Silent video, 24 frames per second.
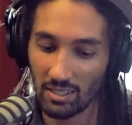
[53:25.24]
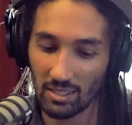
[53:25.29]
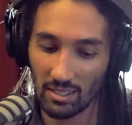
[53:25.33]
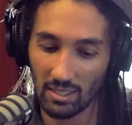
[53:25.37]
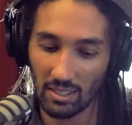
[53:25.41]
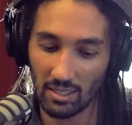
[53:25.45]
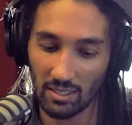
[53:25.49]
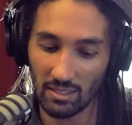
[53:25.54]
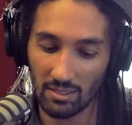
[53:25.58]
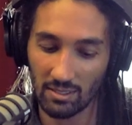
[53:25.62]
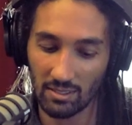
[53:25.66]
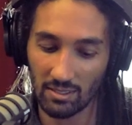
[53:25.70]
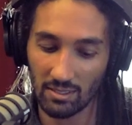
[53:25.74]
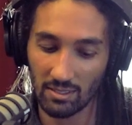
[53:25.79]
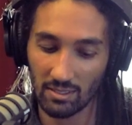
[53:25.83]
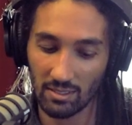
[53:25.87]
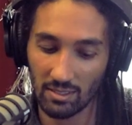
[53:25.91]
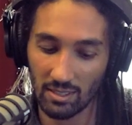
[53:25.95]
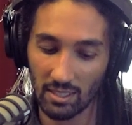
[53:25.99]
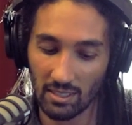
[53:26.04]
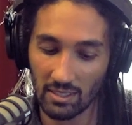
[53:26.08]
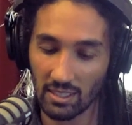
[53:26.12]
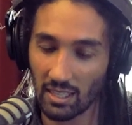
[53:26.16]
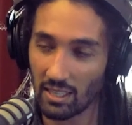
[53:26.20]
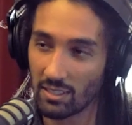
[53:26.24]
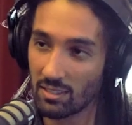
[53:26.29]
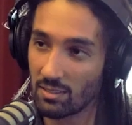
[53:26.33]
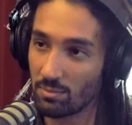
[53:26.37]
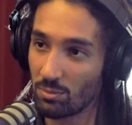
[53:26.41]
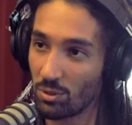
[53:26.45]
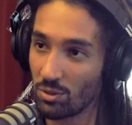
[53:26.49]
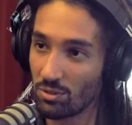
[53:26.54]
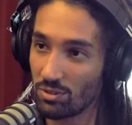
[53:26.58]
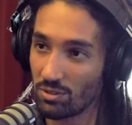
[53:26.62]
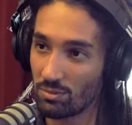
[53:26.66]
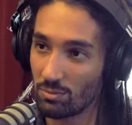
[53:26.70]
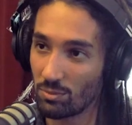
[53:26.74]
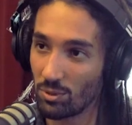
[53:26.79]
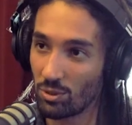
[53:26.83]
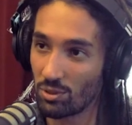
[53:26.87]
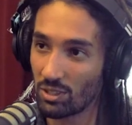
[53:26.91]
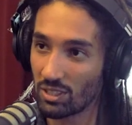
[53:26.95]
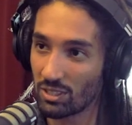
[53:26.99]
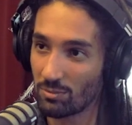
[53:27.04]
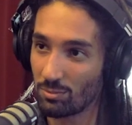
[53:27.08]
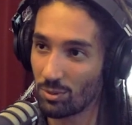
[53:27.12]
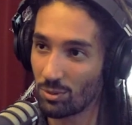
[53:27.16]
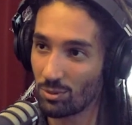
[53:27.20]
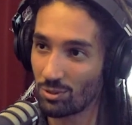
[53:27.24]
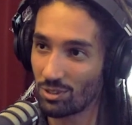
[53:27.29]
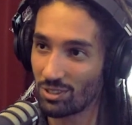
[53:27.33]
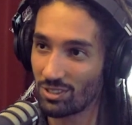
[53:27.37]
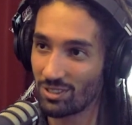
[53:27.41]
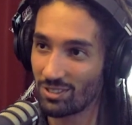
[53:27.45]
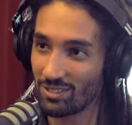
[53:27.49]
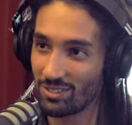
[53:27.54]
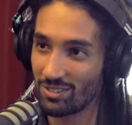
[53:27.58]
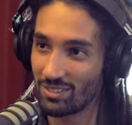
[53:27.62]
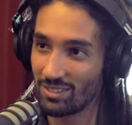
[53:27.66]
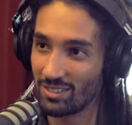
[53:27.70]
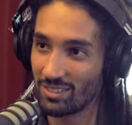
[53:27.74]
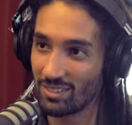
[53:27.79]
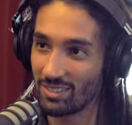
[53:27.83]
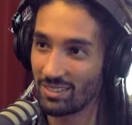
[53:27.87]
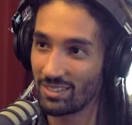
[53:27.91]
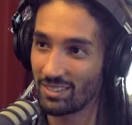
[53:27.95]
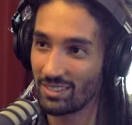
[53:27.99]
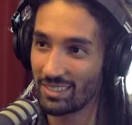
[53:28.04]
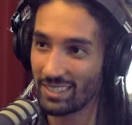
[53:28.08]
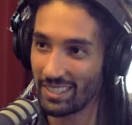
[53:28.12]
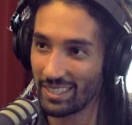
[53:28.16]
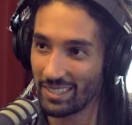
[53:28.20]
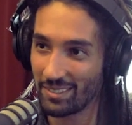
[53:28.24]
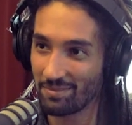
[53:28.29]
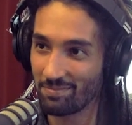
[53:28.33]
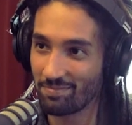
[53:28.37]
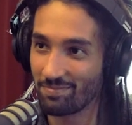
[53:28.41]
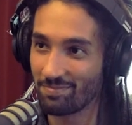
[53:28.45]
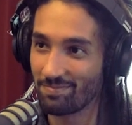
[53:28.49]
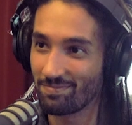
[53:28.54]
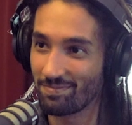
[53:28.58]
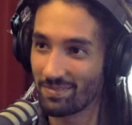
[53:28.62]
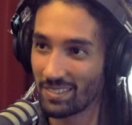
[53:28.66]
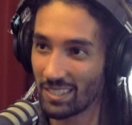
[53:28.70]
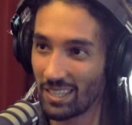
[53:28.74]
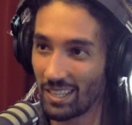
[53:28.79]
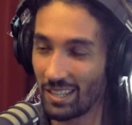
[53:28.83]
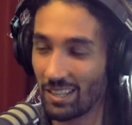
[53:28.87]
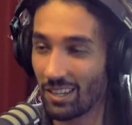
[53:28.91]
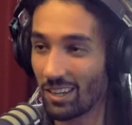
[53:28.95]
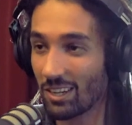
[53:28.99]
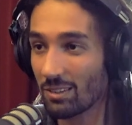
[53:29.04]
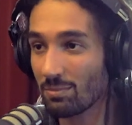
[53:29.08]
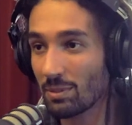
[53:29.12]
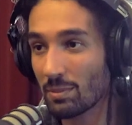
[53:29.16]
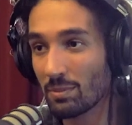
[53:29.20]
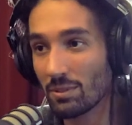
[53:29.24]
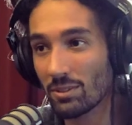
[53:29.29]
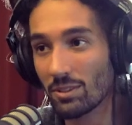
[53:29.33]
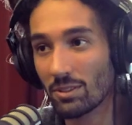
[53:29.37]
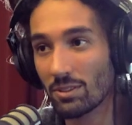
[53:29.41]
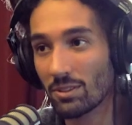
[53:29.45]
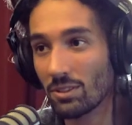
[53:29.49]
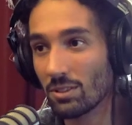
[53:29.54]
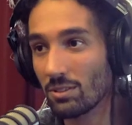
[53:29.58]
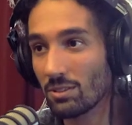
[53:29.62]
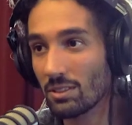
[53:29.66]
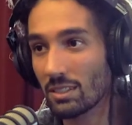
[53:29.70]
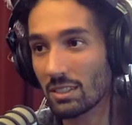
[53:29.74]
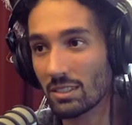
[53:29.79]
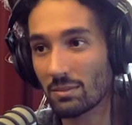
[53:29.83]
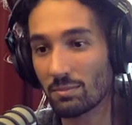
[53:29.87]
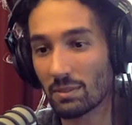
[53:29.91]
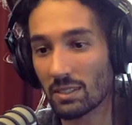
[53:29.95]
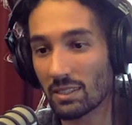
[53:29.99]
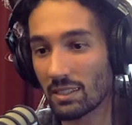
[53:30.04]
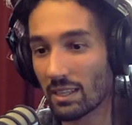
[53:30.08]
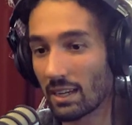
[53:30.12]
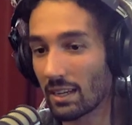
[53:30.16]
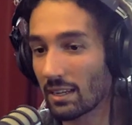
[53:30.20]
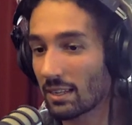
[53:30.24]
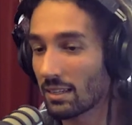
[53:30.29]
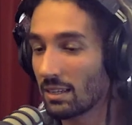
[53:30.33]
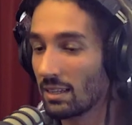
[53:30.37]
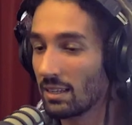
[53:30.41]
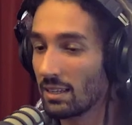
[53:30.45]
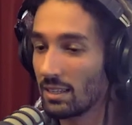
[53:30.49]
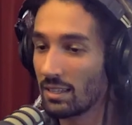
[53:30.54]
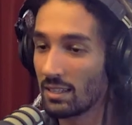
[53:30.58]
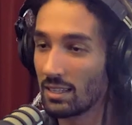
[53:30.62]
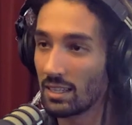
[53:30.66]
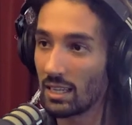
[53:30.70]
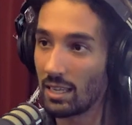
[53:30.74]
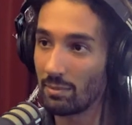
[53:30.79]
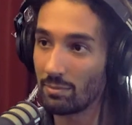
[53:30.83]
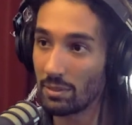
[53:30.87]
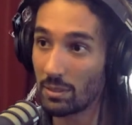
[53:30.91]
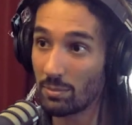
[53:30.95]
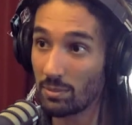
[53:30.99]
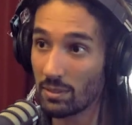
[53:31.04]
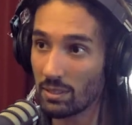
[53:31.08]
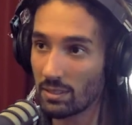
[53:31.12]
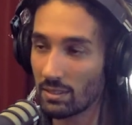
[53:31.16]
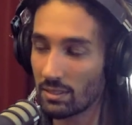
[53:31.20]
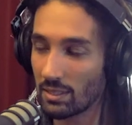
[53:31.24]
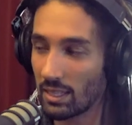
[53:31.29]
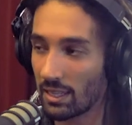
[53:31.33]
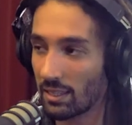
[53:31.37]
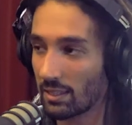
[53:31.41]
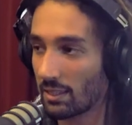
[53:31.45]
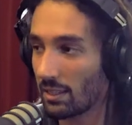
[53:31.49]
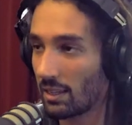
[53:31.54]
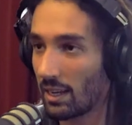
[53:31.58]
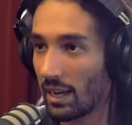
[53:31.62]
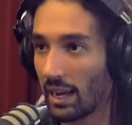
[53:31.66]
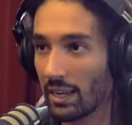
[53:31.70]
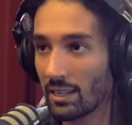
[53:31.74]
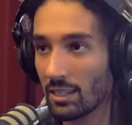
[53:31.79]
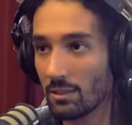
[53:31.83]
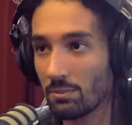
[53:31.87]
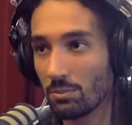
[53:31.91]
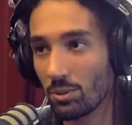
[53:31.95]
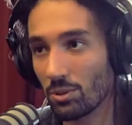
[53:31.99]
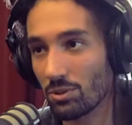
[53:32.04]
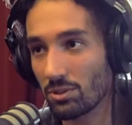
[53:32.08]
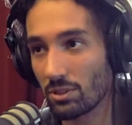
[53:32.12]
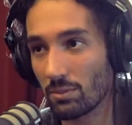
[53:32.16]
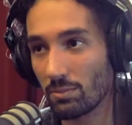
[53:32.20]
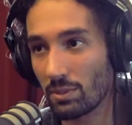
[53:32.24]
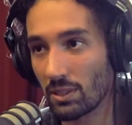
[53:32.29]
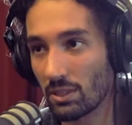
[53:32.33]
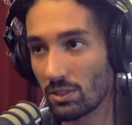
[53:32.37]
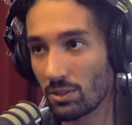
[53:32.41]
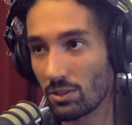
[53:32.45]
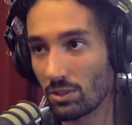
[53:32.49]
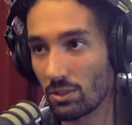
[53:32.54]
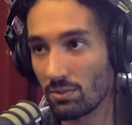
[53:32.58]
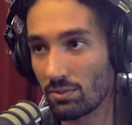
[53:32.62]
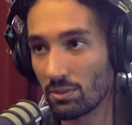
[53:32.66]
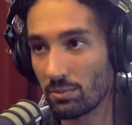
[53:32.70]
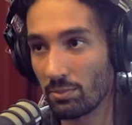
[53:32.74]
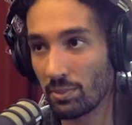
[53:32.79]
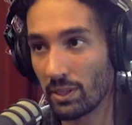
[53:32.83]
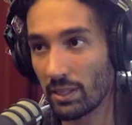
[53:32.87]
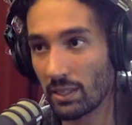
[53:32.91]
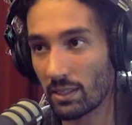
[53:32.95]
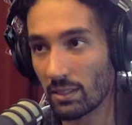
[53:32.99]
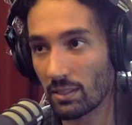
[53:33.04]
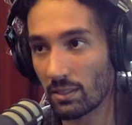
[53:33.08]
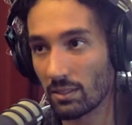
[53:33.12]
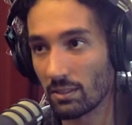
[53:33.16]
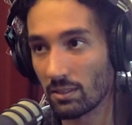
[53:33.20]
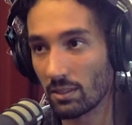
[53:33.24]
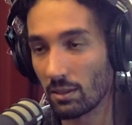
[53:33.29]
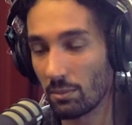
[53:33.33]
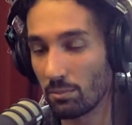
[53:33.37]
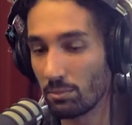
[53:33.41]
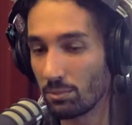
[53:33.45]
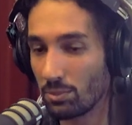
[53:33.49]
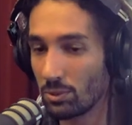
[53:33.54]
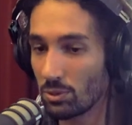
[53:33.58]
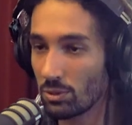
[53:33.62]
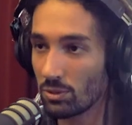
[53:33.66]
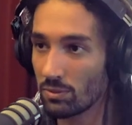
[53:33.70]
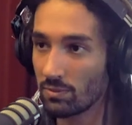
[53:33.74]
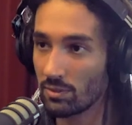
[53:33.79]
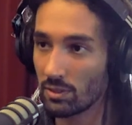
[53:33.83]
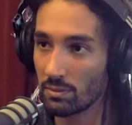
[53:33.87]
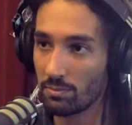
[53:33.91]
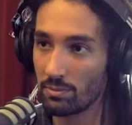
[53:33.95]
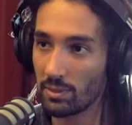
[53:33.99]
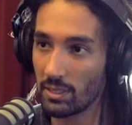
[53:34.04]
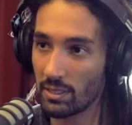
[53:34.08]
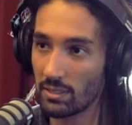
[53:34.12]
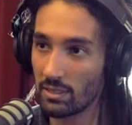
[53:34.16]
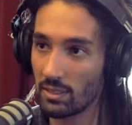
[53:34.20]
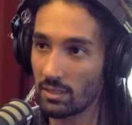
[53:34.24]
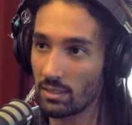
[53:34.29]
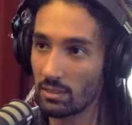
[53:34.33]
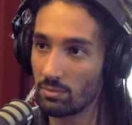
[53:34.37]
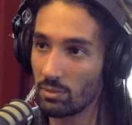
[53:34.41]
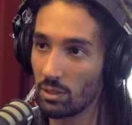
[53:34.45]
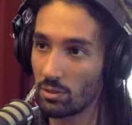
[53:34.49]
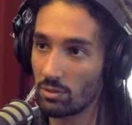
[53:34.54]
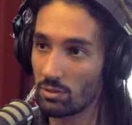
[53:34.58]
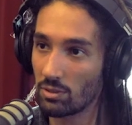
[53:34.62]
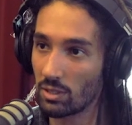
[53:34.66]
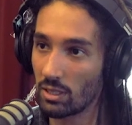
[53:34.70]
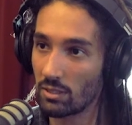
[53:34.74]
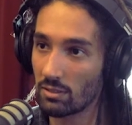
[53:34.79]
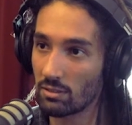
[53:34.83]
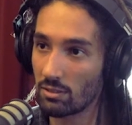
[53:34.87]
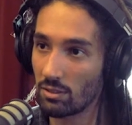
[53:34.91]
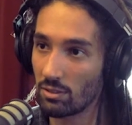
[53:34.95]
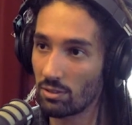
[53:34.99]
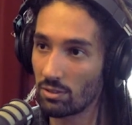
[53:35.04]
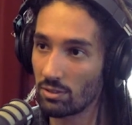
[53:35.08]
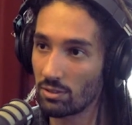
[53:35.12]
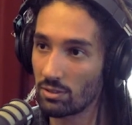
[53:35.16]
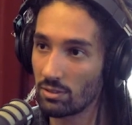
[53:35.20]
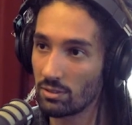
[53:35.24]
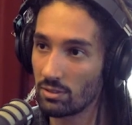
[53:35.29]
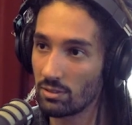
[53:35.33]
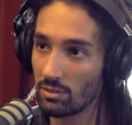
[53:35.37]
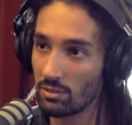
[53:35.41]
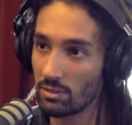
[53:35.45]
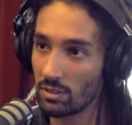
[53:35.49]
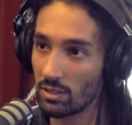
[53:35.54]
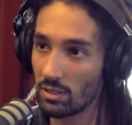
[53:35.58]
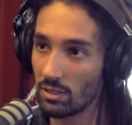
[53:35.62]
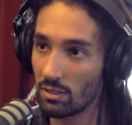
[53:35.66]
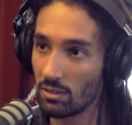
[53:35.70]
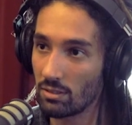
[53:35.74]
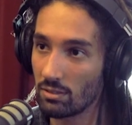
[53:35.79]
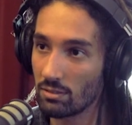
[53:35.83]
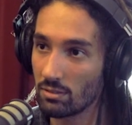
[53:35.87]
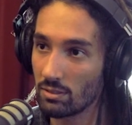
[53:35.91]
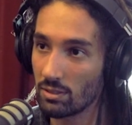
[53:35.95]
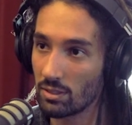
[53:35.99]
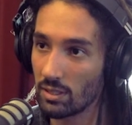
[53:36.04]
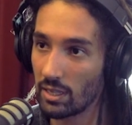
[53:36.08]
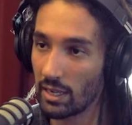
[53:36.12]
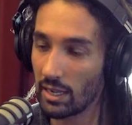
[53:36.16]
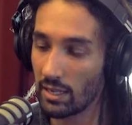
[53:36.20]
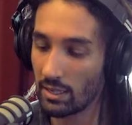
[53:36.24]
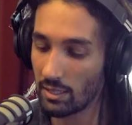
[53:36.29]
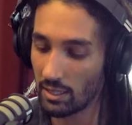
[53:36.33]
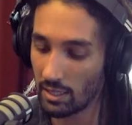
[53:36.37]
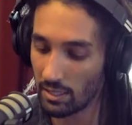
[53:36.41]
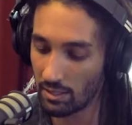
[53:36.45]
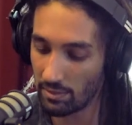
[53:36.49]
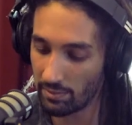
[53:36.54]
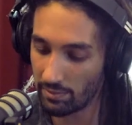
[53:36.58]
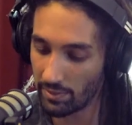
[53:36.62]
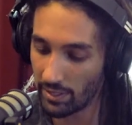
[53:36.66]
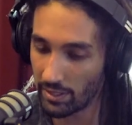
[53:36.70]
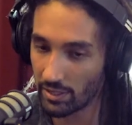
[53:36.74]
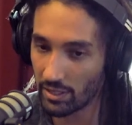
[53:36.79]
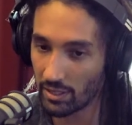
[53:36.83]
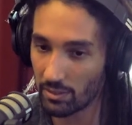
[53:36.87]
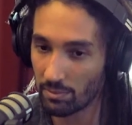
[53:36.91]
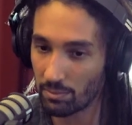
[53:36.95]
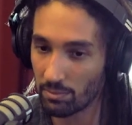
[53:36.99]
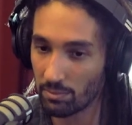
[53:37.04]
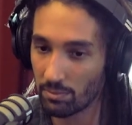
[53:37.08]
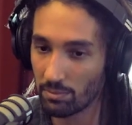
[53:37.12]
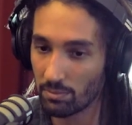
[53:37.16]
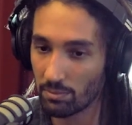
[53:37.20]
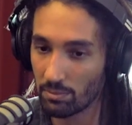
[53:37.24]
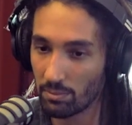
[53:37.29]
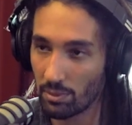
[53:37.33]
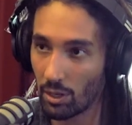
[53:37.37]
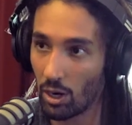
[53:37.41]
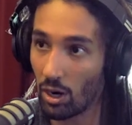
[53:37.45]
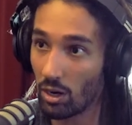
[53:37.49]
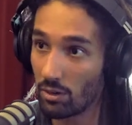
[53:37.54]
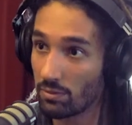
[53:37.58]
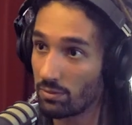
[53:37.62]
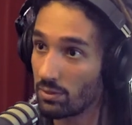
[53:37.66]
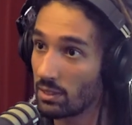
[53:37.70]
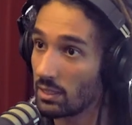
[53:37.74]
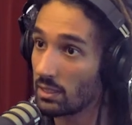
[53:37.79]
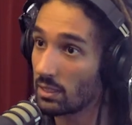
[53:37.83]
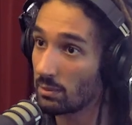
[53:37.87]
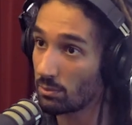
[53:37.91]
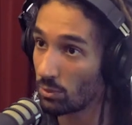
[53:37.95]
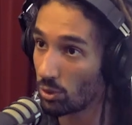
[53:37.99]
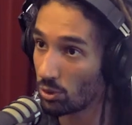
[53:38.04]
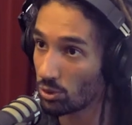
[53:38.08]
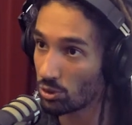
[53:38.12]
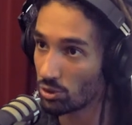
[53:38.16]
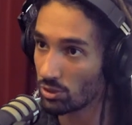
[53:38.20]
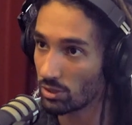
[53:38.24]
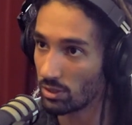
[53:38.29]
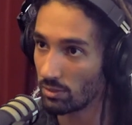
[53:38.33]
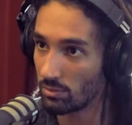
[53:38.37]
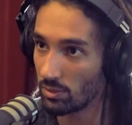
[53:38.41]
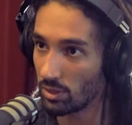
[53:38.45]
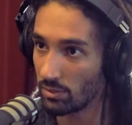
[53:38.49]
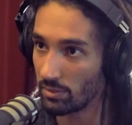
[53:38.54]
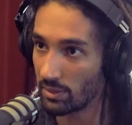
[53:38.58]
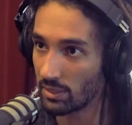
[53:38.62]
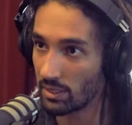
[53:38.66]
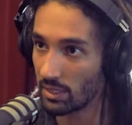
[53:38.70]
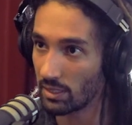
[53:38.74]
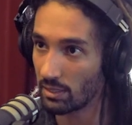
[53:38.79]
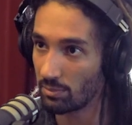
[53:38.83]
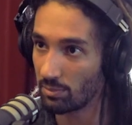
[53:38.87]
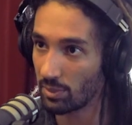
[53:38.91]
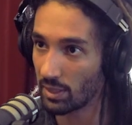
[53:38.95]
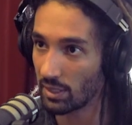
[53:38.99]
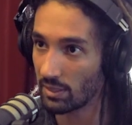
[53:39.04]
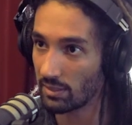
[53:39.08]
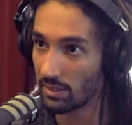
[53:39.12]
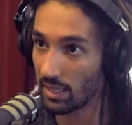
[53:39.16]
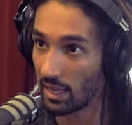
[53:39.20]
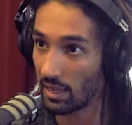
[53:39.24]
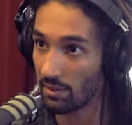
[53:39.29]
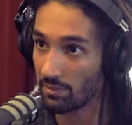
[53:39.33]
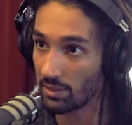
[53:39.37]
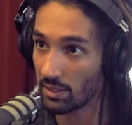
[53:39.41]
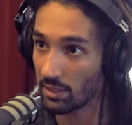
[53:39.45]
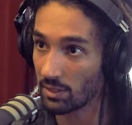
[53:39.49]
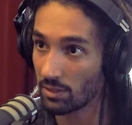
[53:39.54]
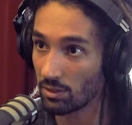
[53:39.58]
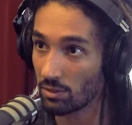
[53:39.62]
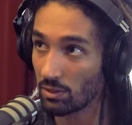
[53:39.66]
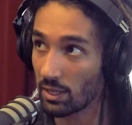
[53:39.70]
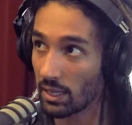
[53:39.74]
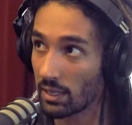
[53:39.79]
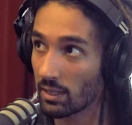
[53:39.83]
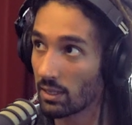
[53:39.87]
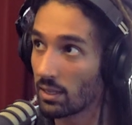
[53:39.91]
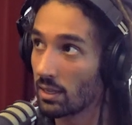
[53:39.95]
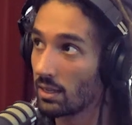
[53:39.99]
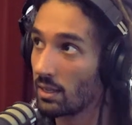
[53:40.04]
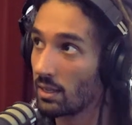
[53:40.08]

it gets more exposure. Yeah. A lot of people don't know this, but I can post a picture of a pig, a beautiful pig that's about to get slaughtered, you know, in a very powerful and emotional moment that the pig is having, you know, like